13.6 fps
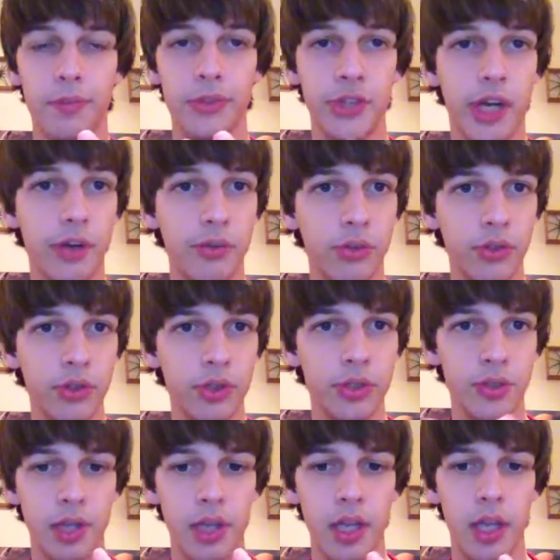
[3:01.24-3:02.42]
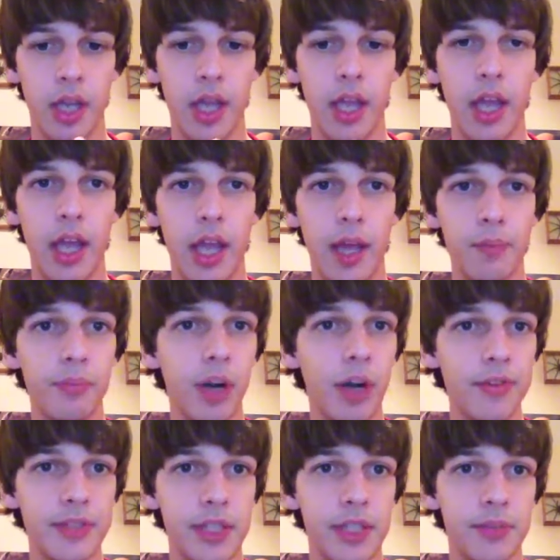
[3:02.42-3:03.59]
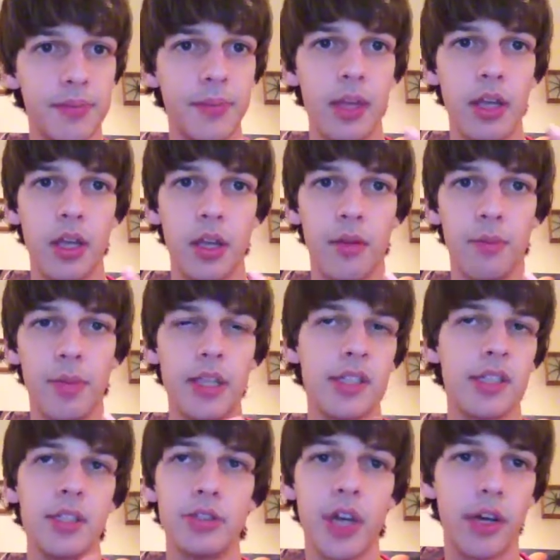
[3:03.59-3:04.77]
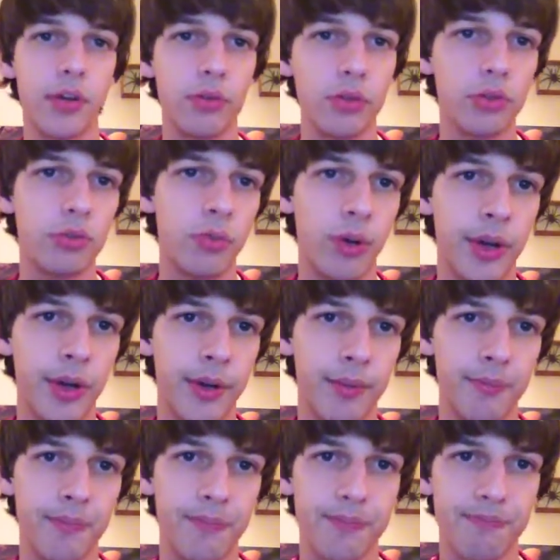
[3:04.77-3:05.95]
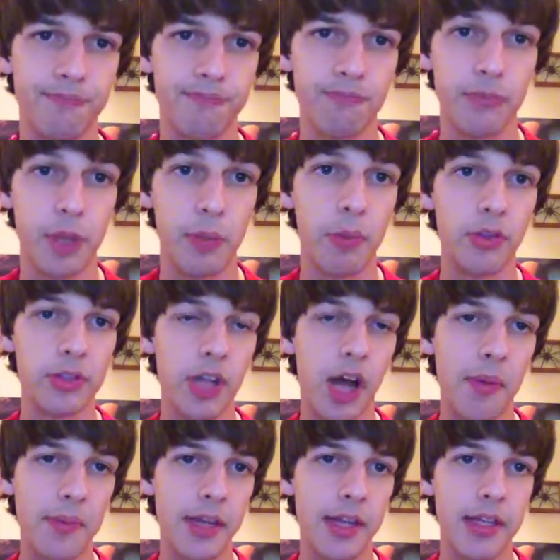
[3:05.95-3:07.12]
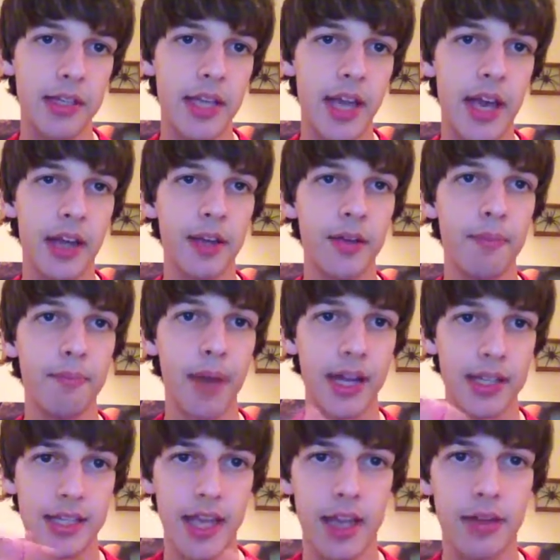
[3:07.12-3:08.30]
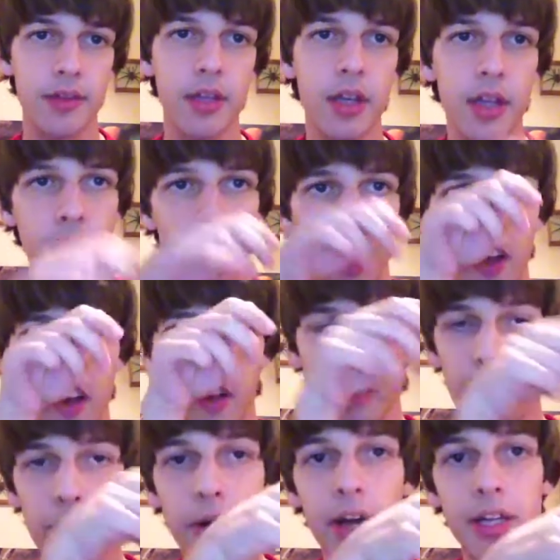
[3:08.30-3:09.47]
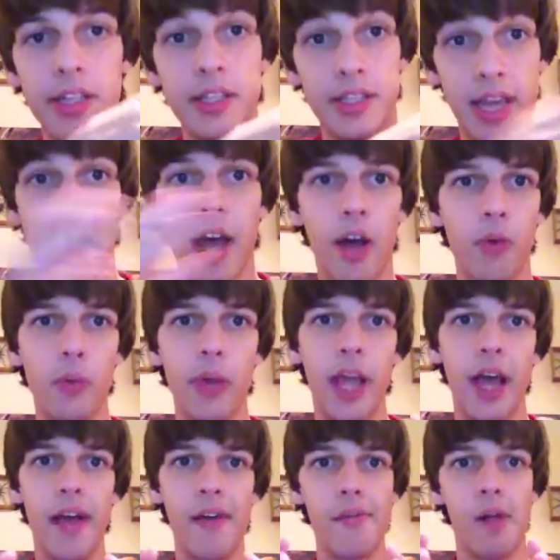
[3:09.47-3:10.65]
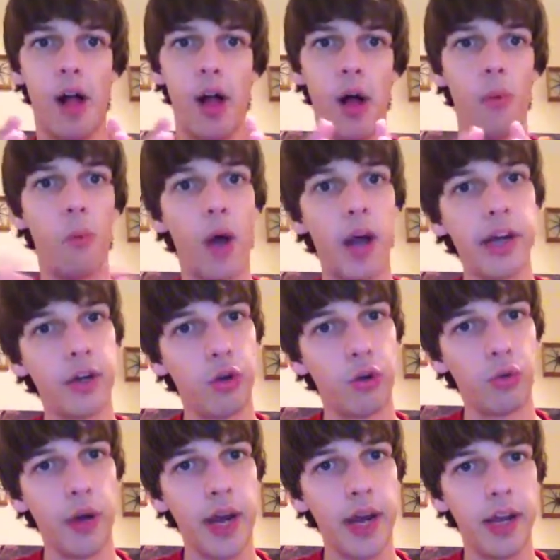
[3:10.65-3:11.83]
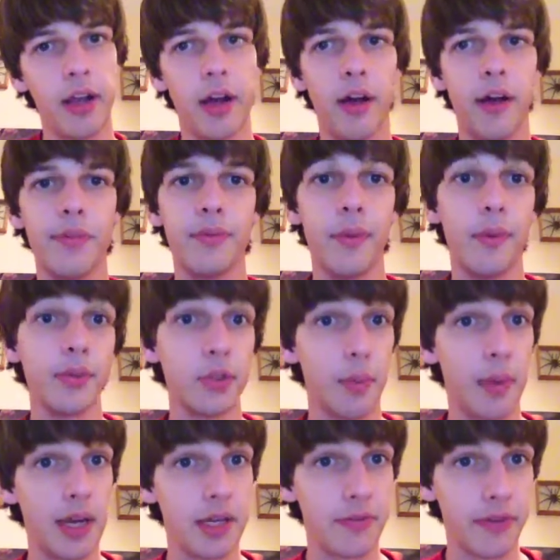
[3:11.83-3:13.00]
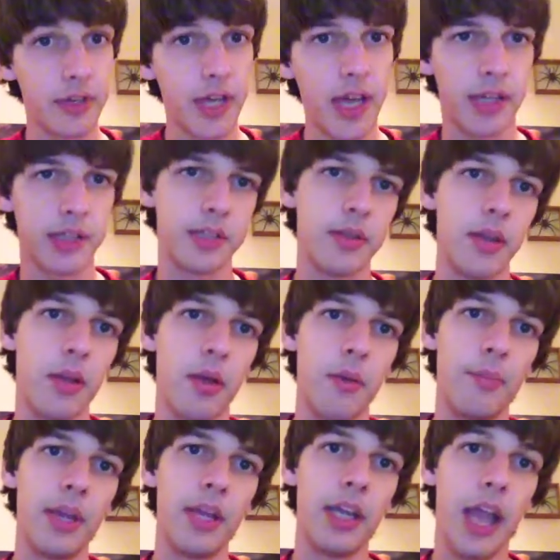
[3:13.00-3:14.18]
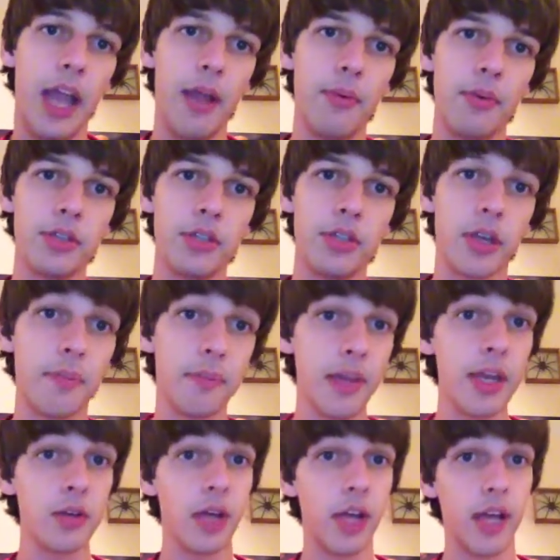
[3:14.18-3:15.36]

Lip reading: Dragon Rulers and Prophecy. Basically Dragon Rulers were the most dominant deck back then. But now we have a wider array of so many different decks being able to compete